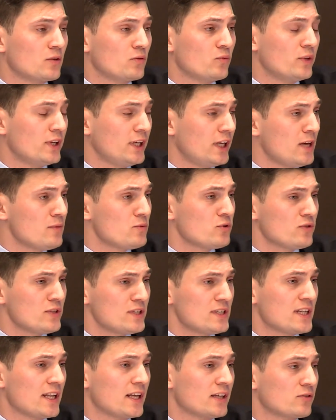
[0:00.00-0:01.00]
We came to
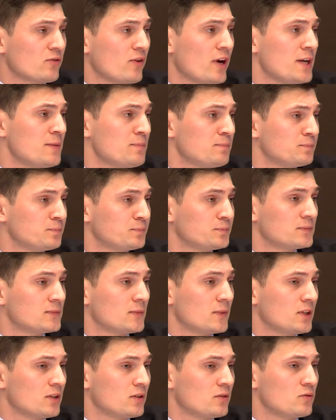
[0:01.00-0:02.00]
this land, right?
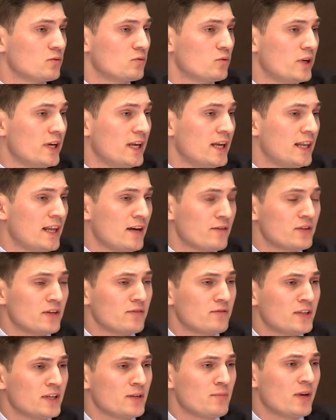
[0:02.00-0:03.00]
We left
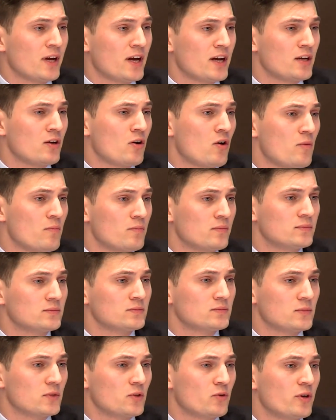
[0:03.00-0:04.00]
everything behind home.
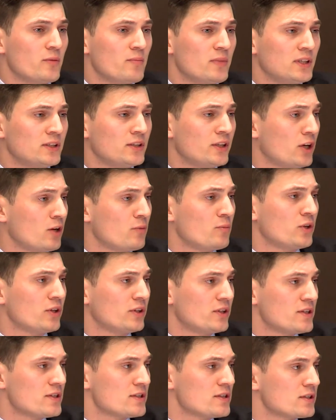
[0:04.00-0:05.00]
We built new
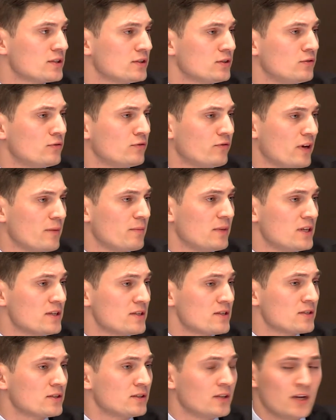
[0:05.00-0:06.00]
communities, new
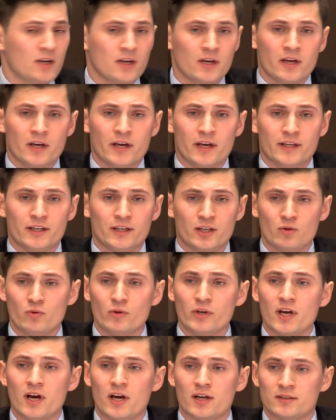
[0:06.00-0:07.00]
families, and here
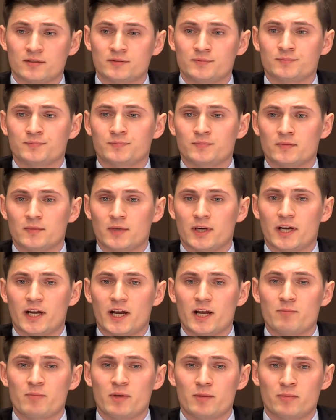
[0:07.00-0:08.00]
we are,
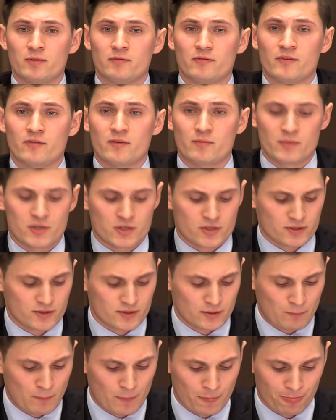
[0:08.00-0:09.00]
great people with ambitions.